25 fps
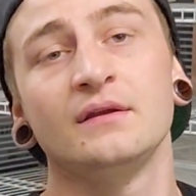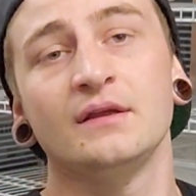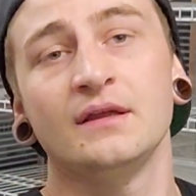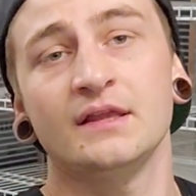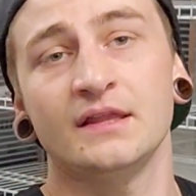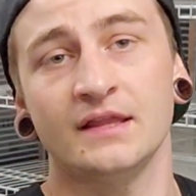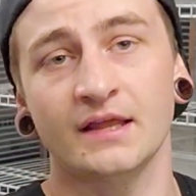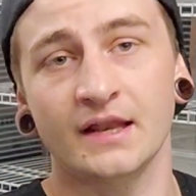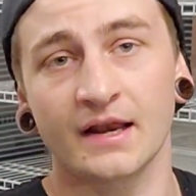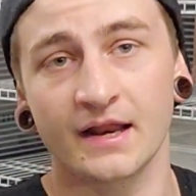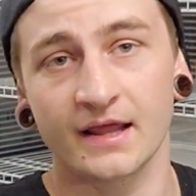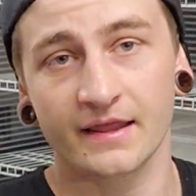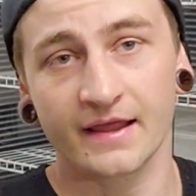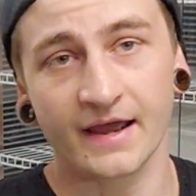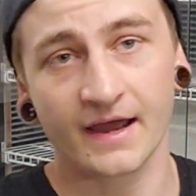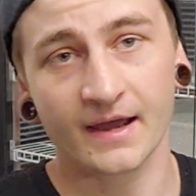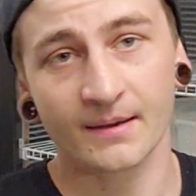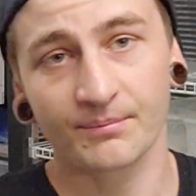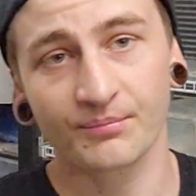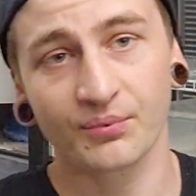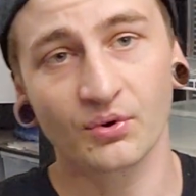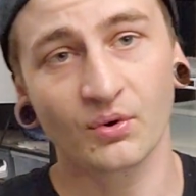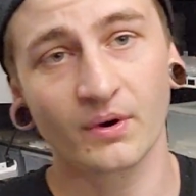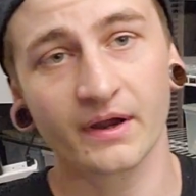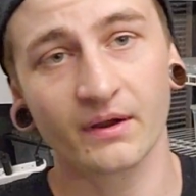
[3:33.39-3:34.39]
And then at
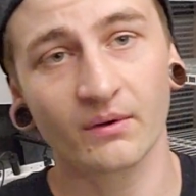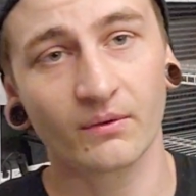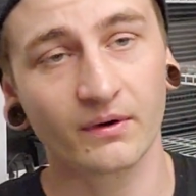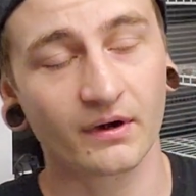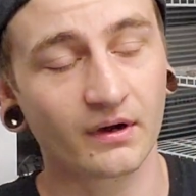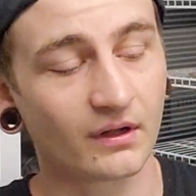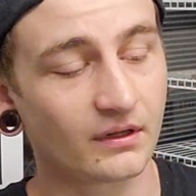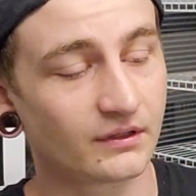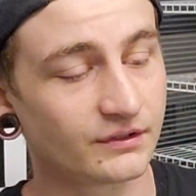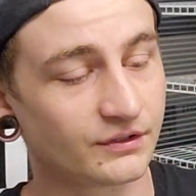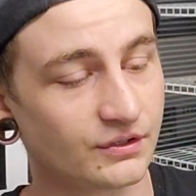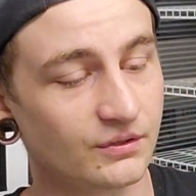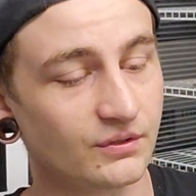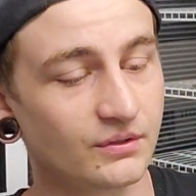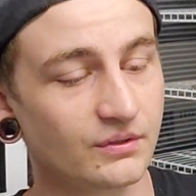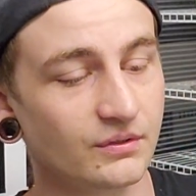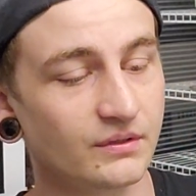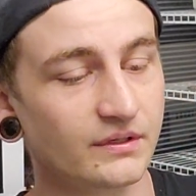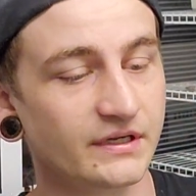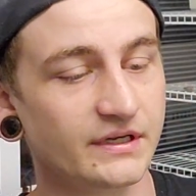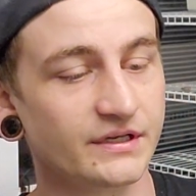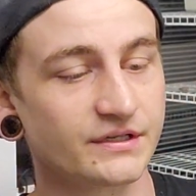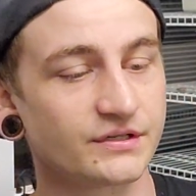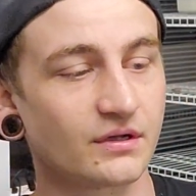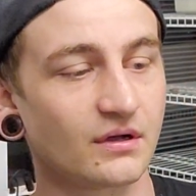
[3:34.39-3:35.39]
that point what I'll do
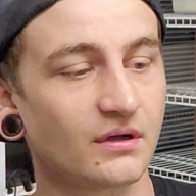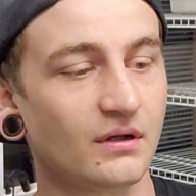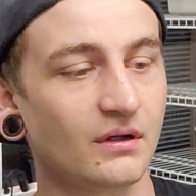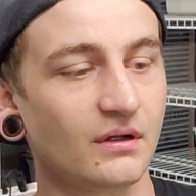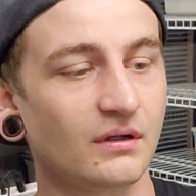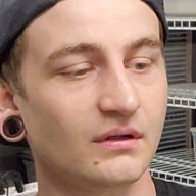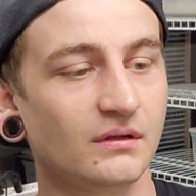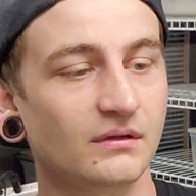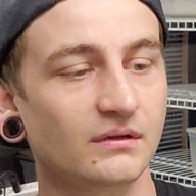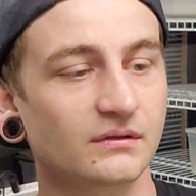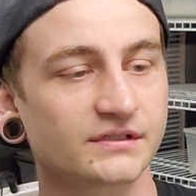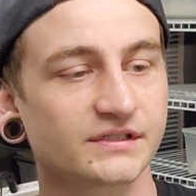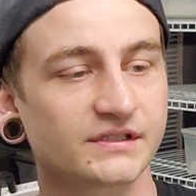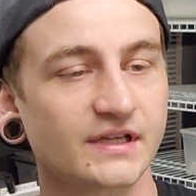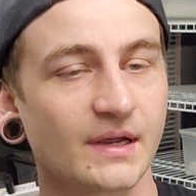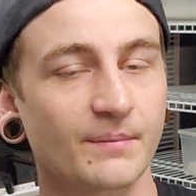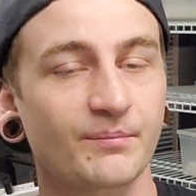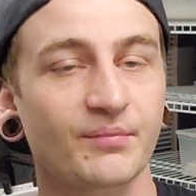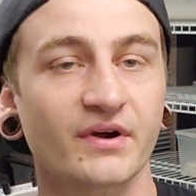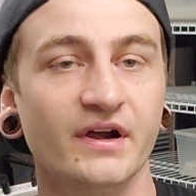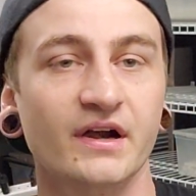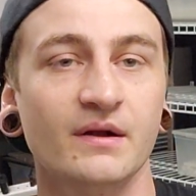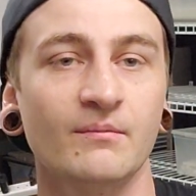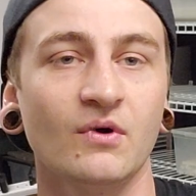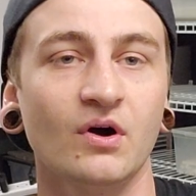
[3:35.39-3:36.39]
is I'll
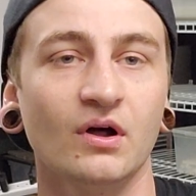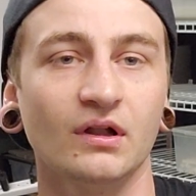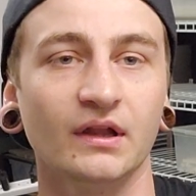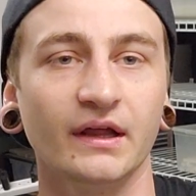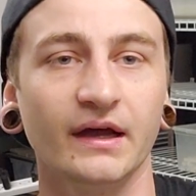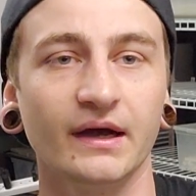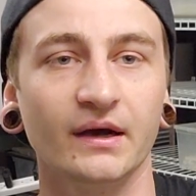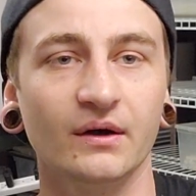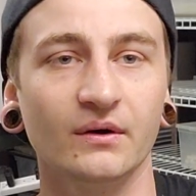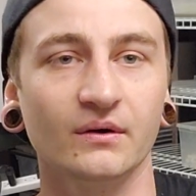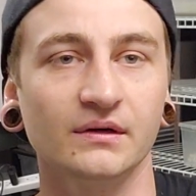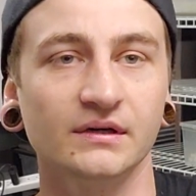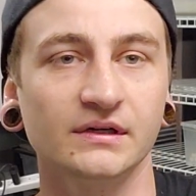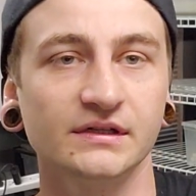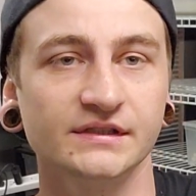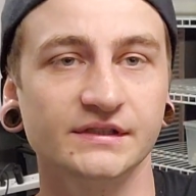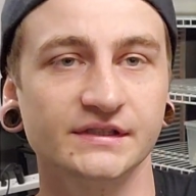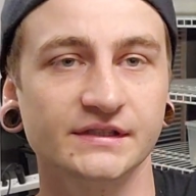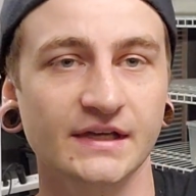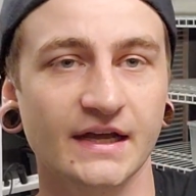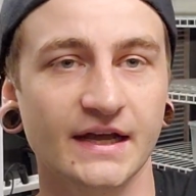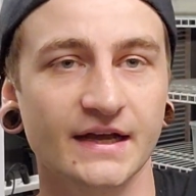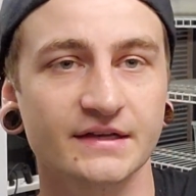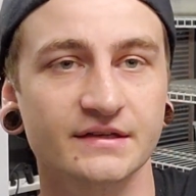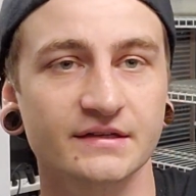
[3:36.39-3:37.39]
separate them all out,
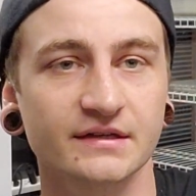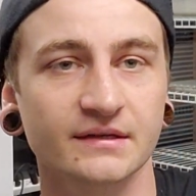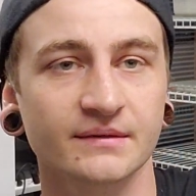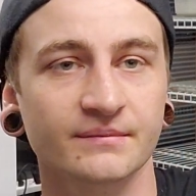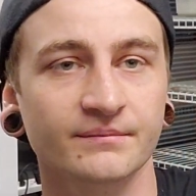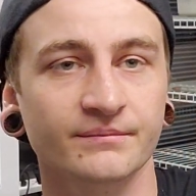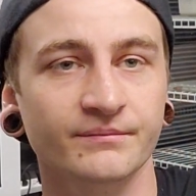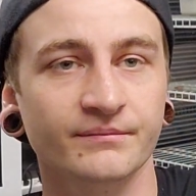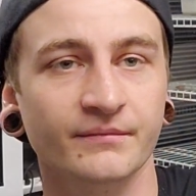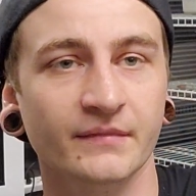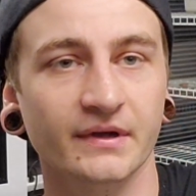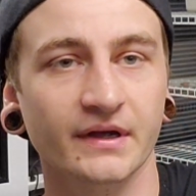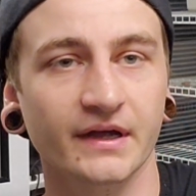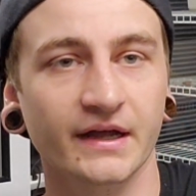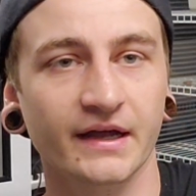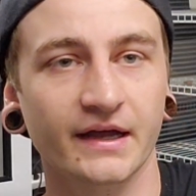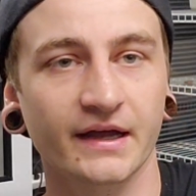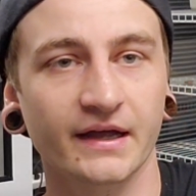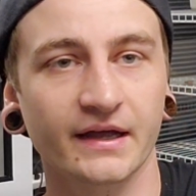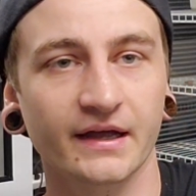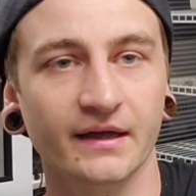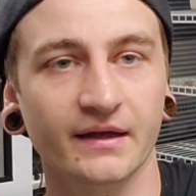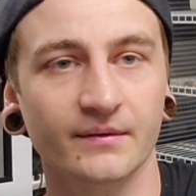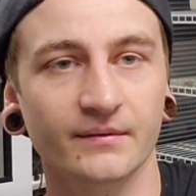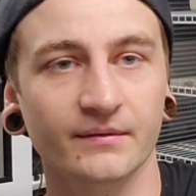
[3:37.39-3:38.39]
sex them,
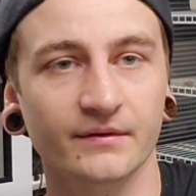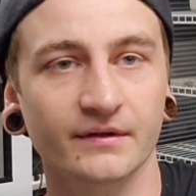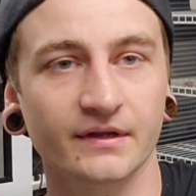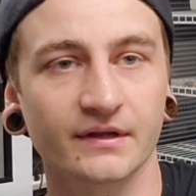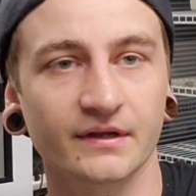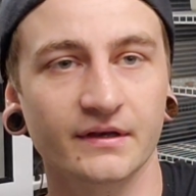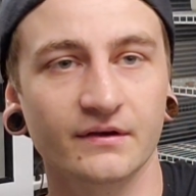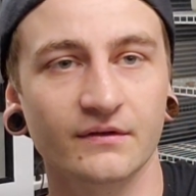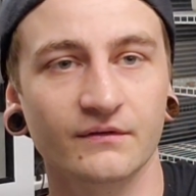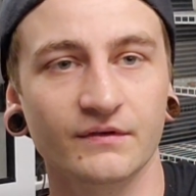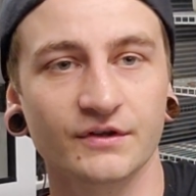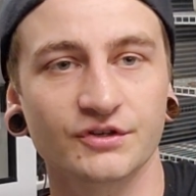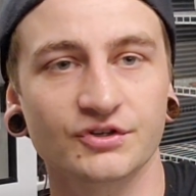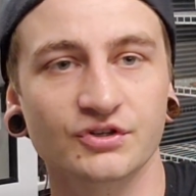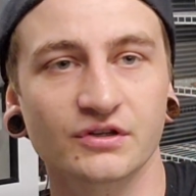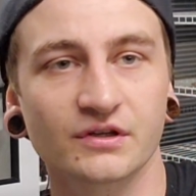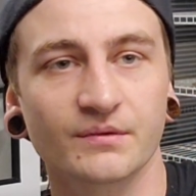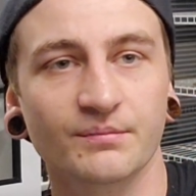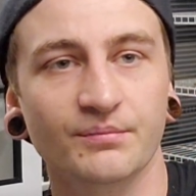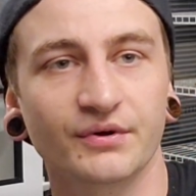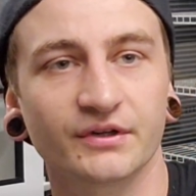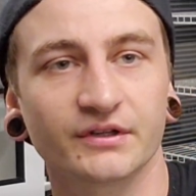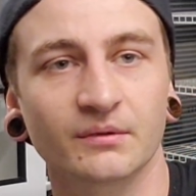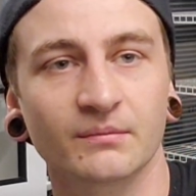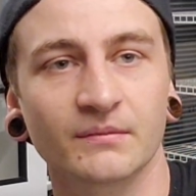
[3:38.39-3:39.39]
individually
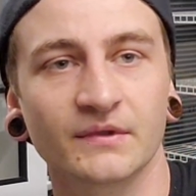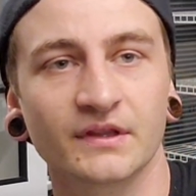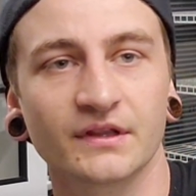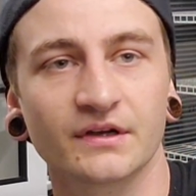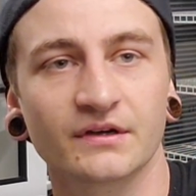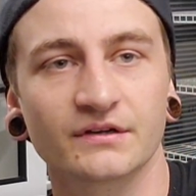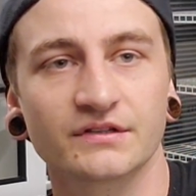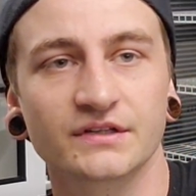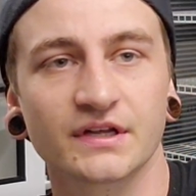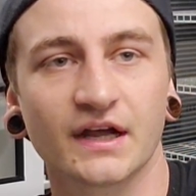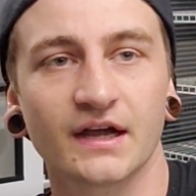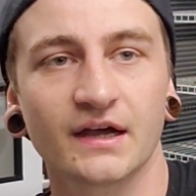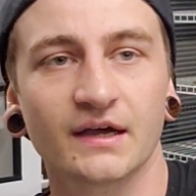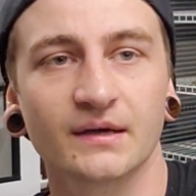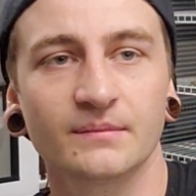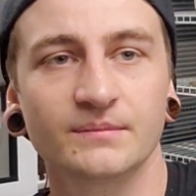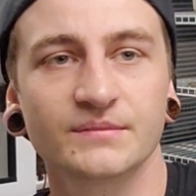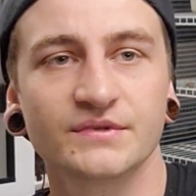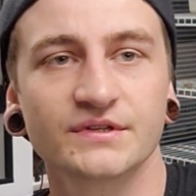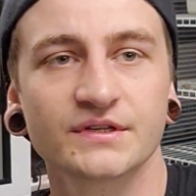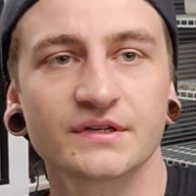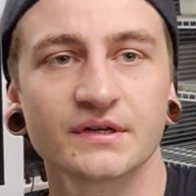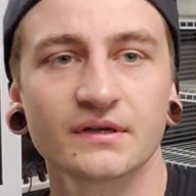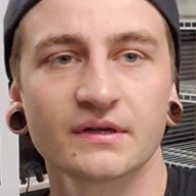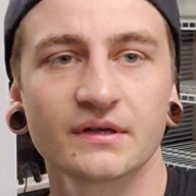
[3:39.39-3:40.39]
put them in their
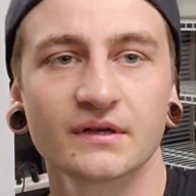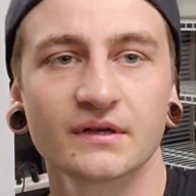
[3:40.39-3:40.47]
tubs.